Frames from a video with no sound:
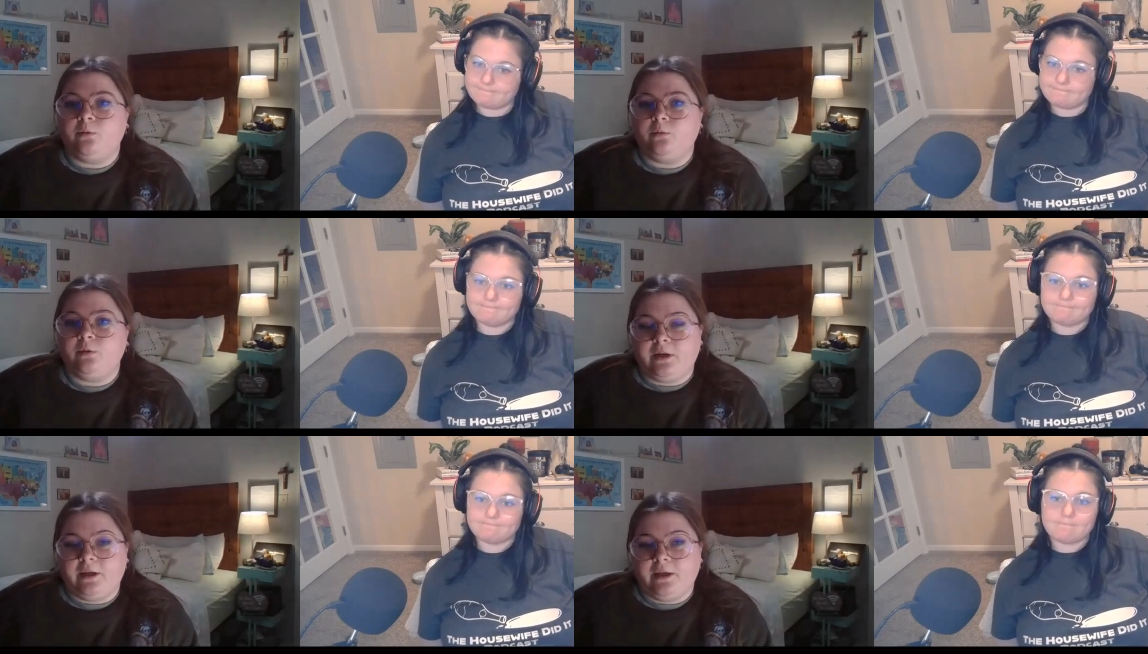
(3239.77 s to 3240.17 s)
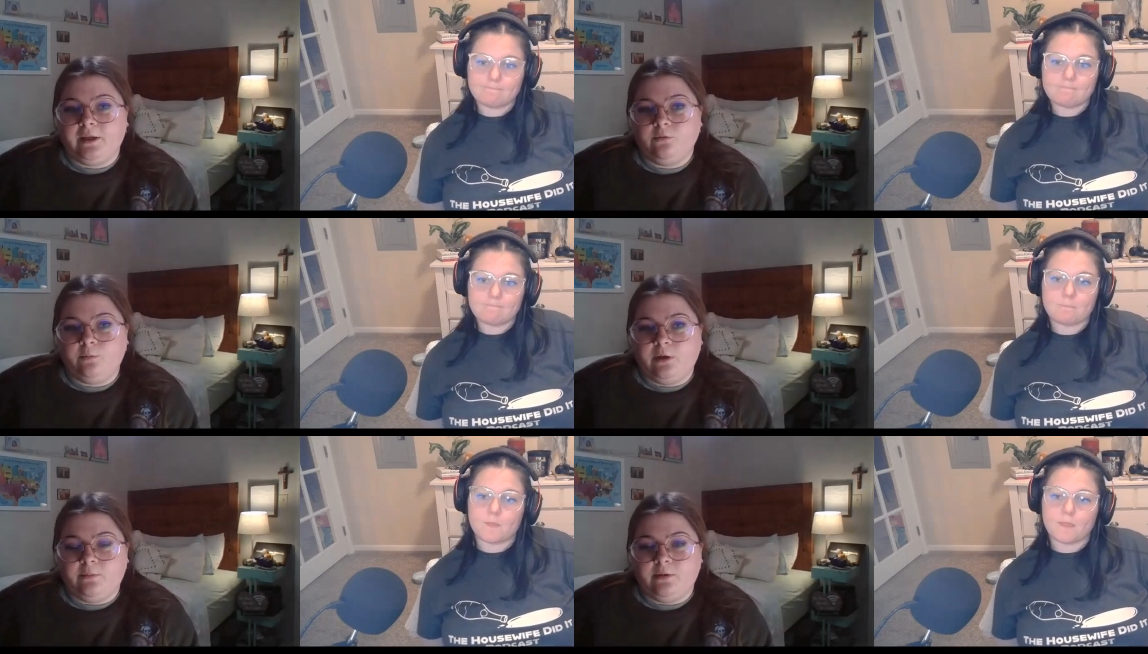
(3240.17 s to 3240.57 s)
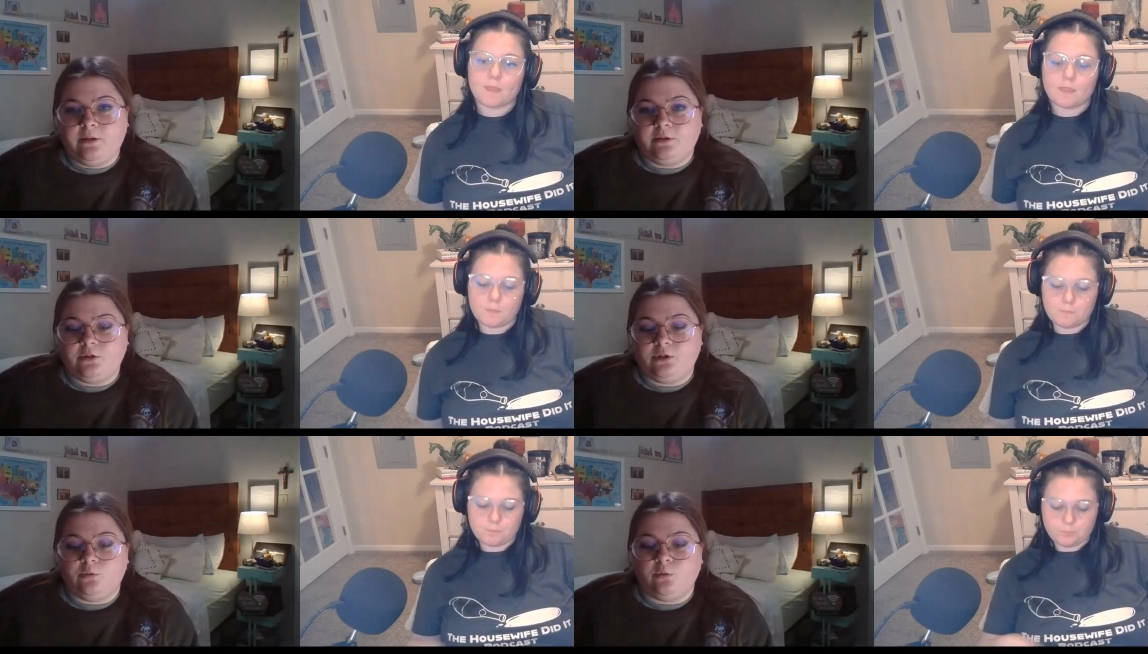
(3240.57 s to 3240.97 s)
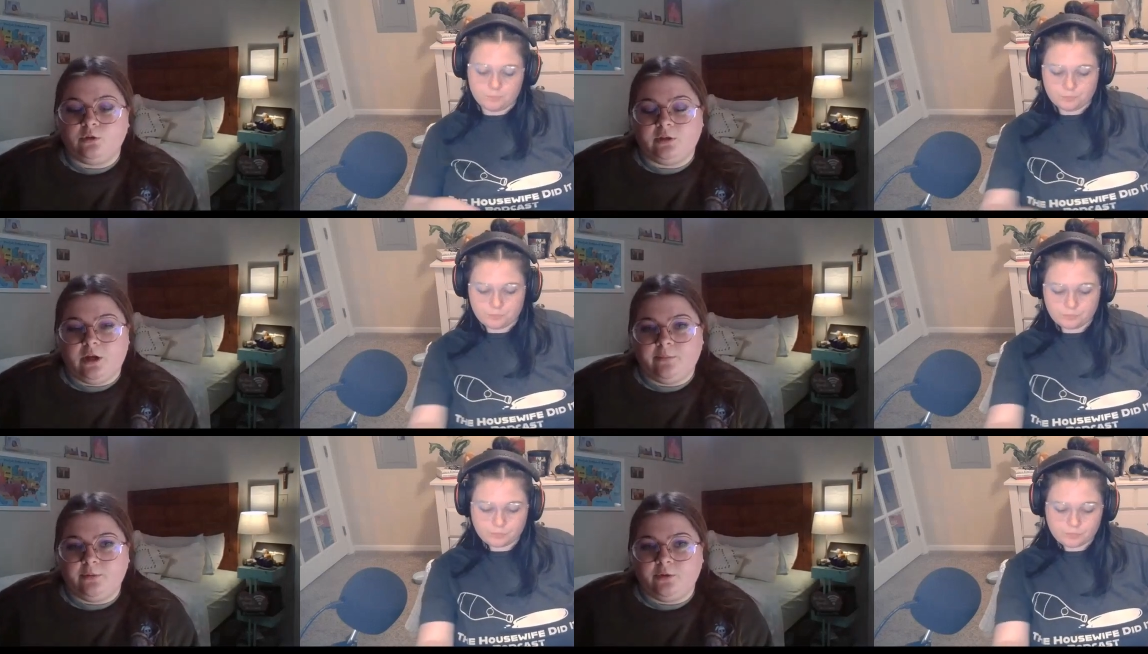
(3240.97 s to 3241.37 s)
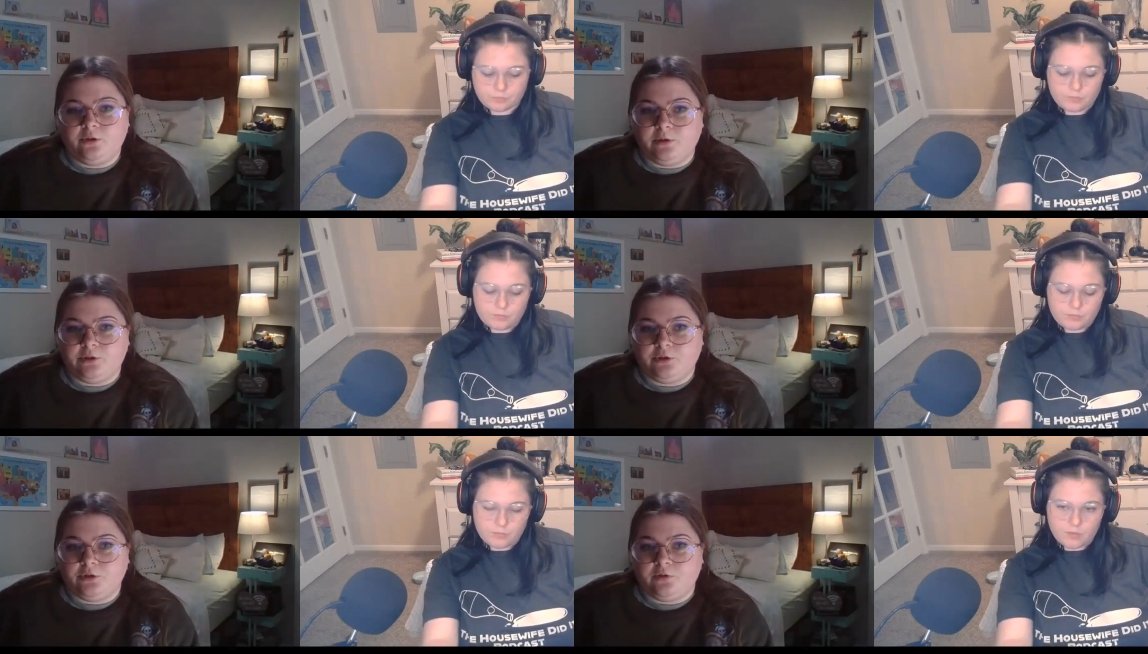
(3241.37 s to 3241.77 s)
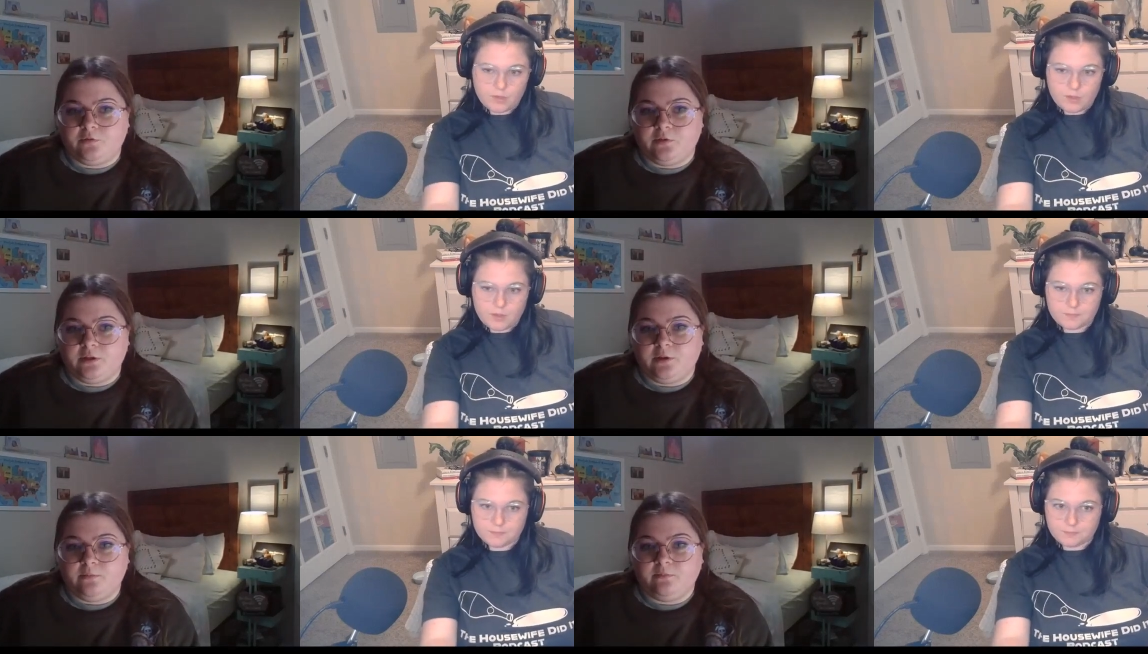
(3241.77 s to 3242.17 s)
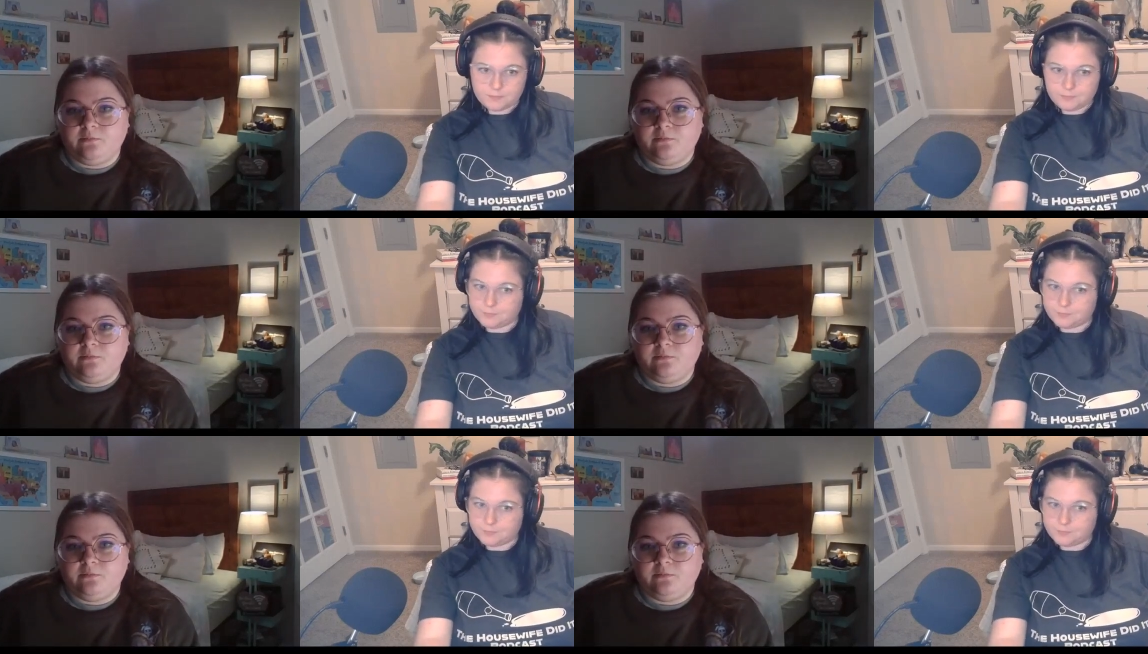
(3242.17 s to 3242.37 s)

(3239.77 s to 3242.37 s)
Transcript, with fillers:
Speaker 1: but when I have babies, you will not post pictures of